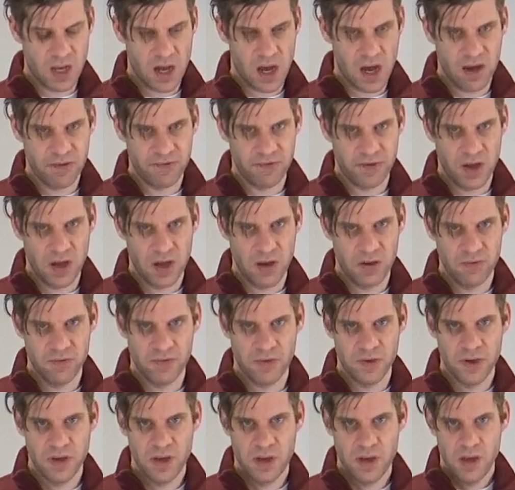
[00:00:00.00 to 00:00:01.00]
off
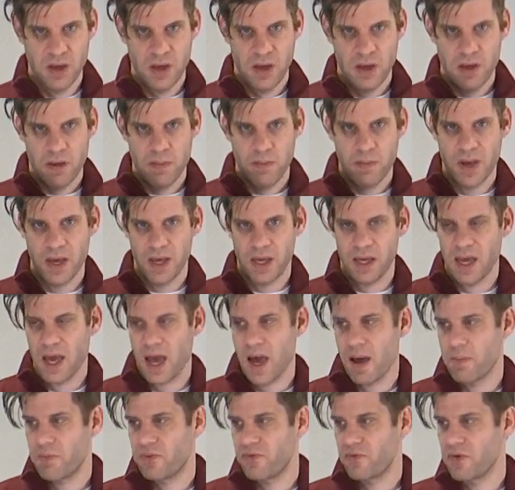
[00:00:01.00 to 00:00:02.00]
of my
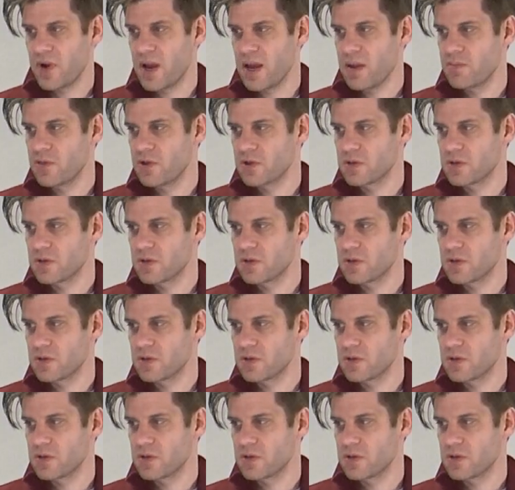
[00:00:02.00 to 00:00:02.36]
cap frame.